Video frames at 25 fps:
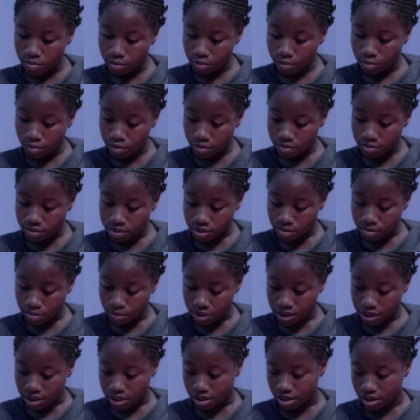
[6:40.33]
But mom is
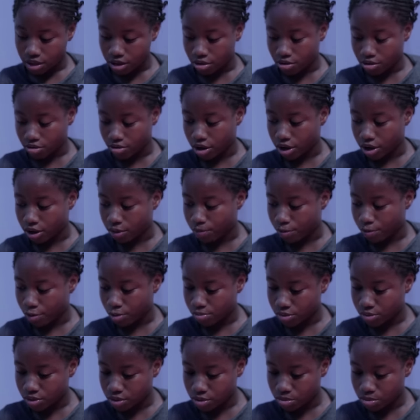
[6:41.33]
back now, and you
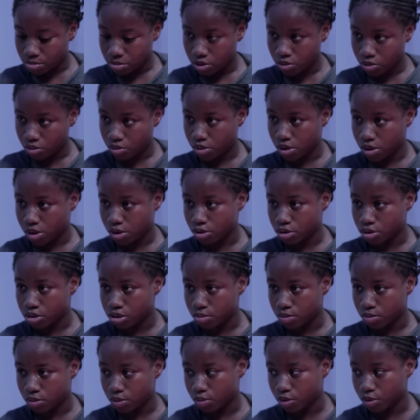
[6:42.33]
promised me we were going
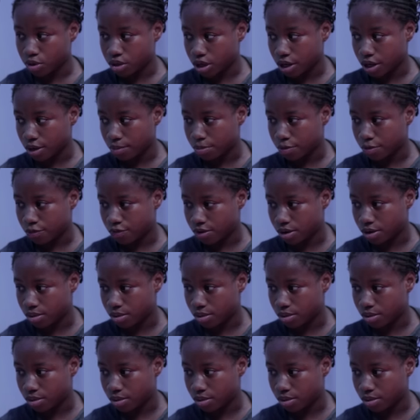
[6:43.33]
to be one happy